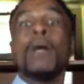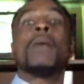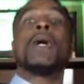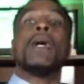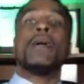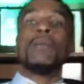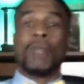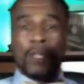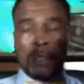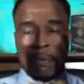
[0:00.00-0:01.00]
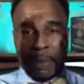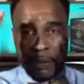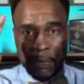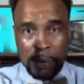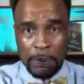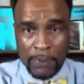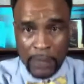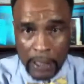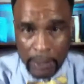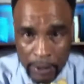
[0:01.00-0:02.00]
But I'm talking about the people
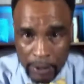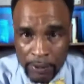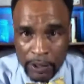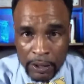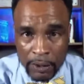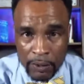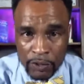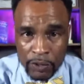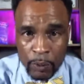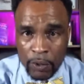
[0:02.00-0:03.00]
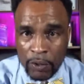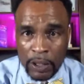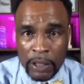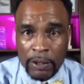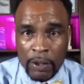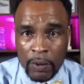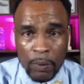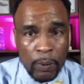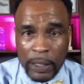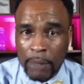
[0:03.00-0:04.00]
out here that goes to work and go
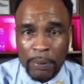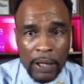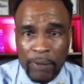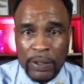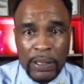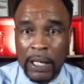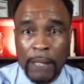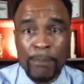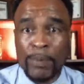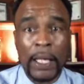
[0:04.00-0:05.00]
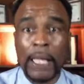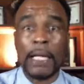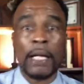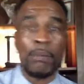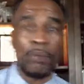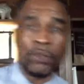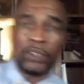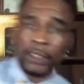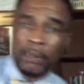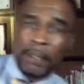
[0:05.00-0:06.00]
wake up every day and got to pull
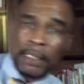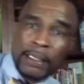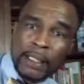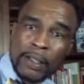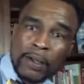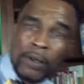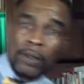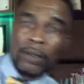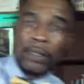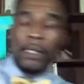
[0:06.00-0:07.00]
something out of their card